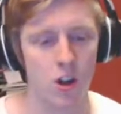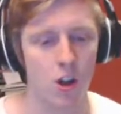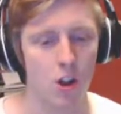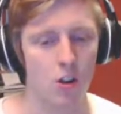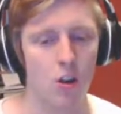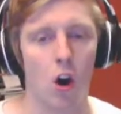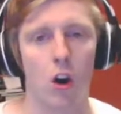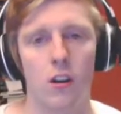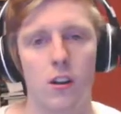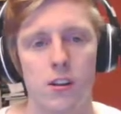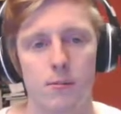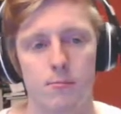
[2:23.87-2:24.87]
not
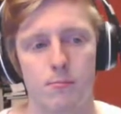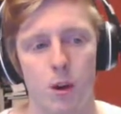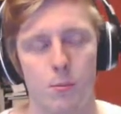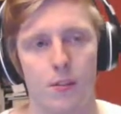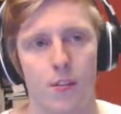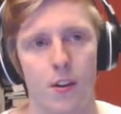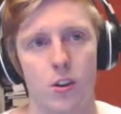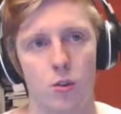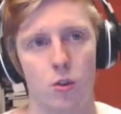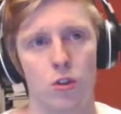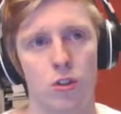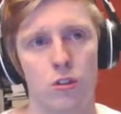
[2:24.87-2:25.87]
not be very
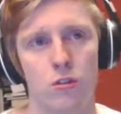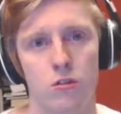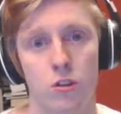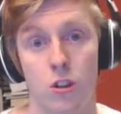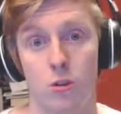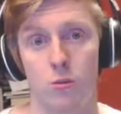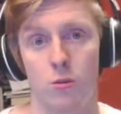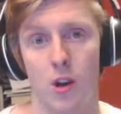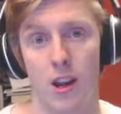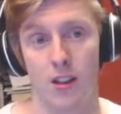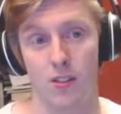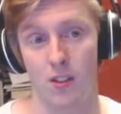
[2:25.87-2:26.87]
good to do
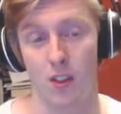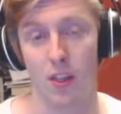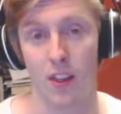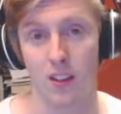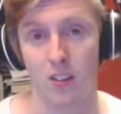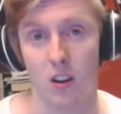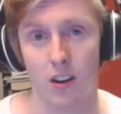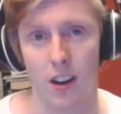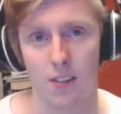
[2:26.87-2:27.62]
any of the other things on it.